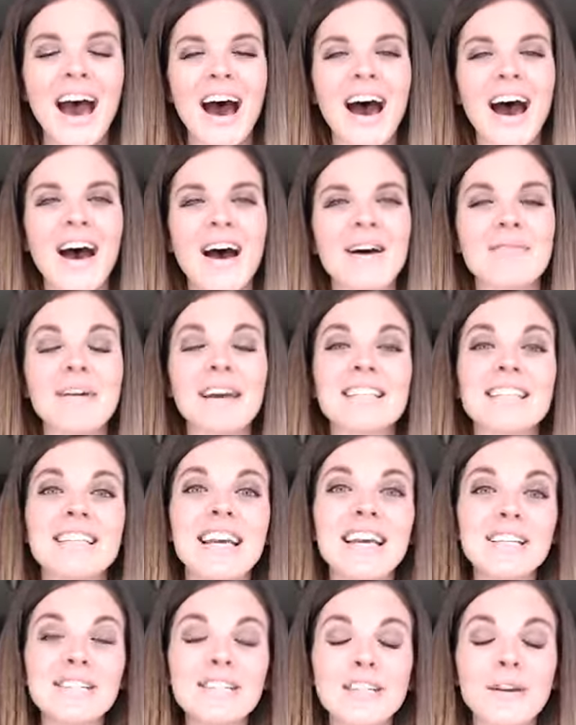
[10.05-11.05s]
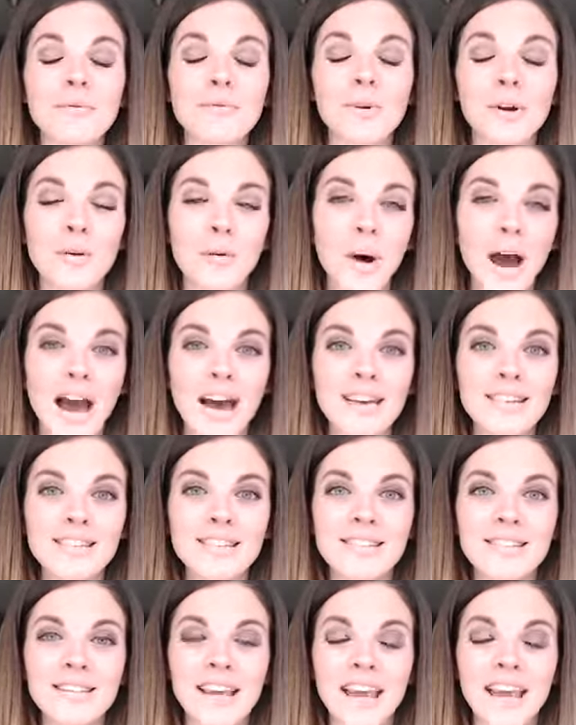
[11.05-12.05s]
And today's
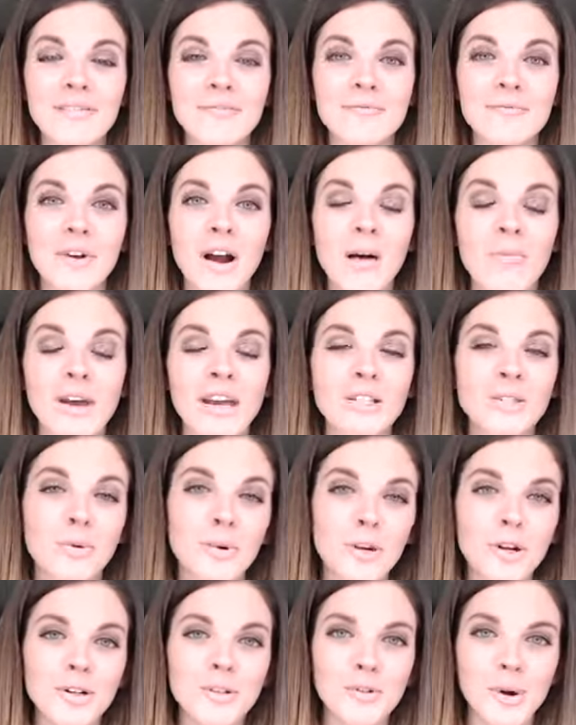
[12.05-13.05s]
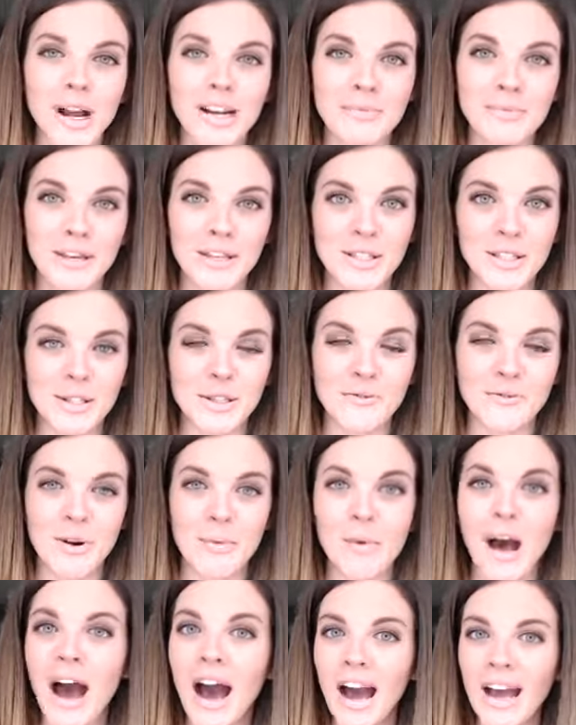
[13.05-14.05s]
request came from a Twitter direct message
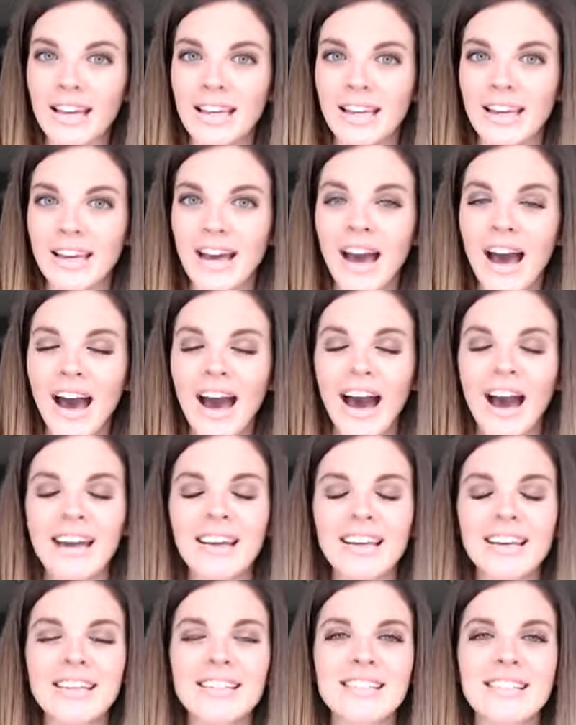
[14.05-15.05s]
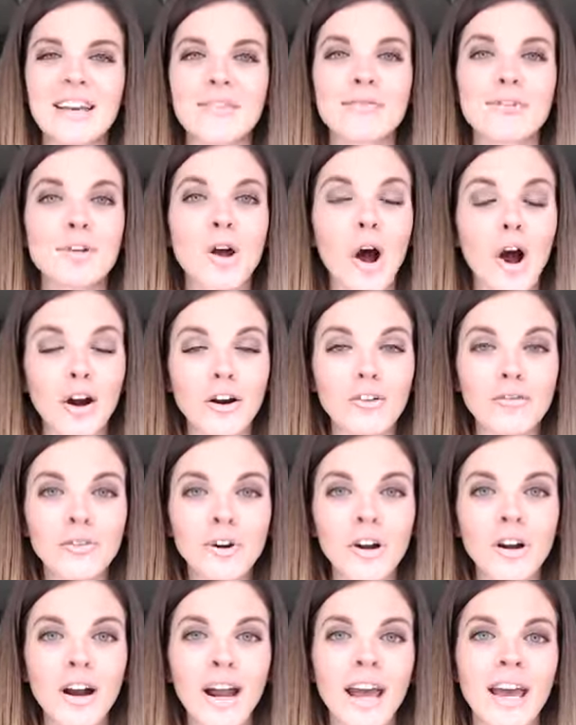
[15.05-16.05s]
from Heidi. Heidi is a
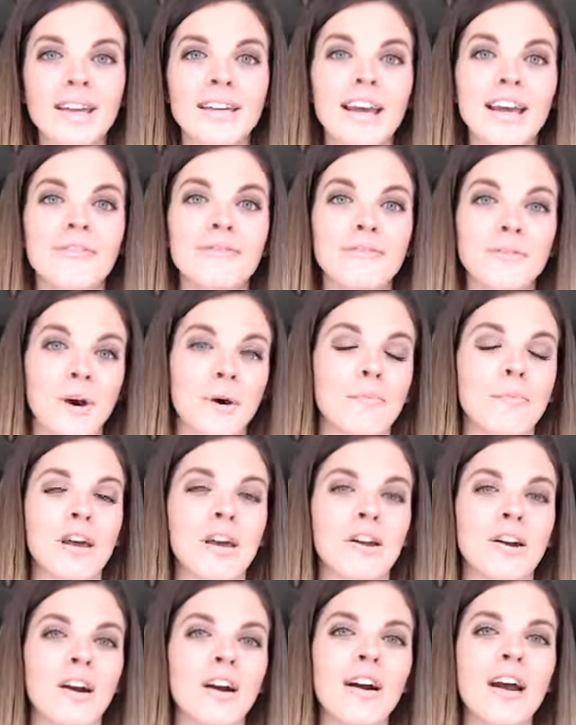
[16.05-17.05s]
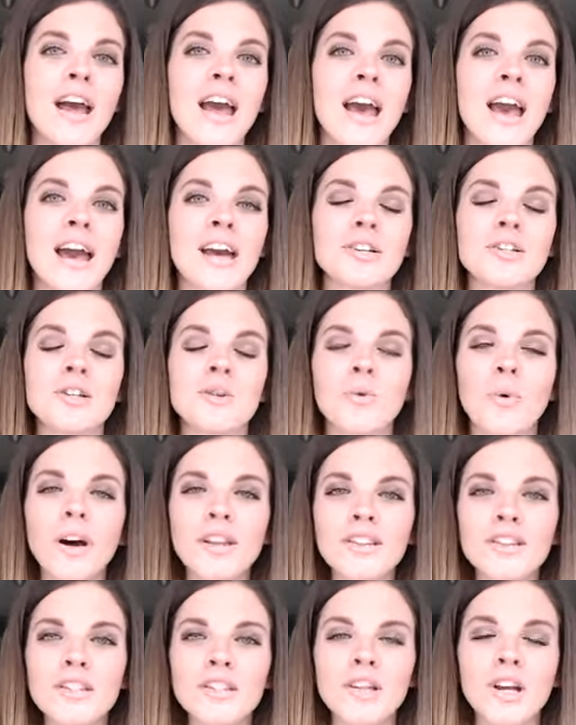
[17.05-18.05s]
photographer and a filmmaker, and she
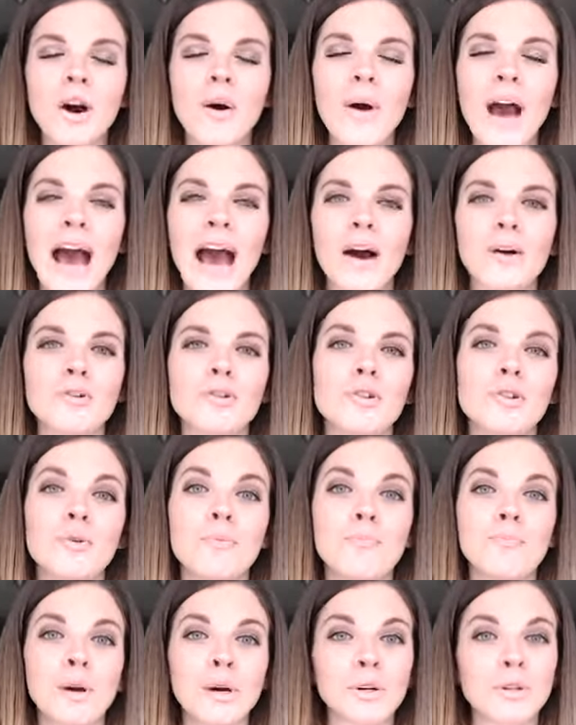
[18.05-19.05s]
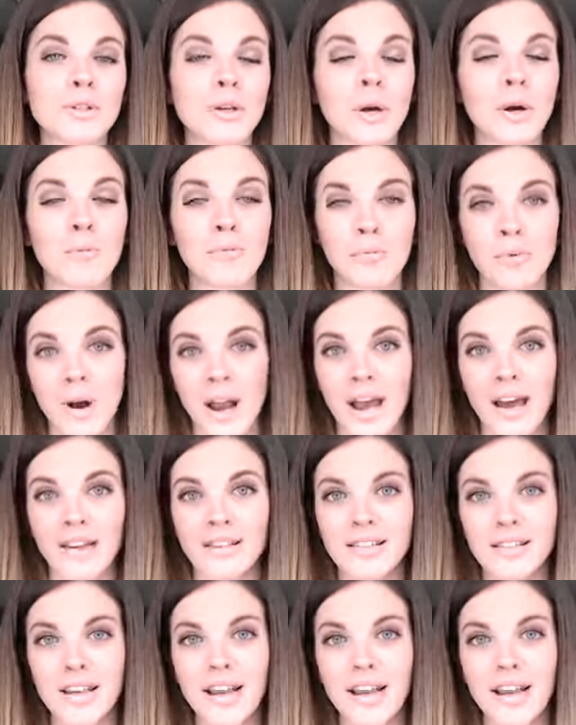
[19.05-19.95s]
wants to know how to build her brand.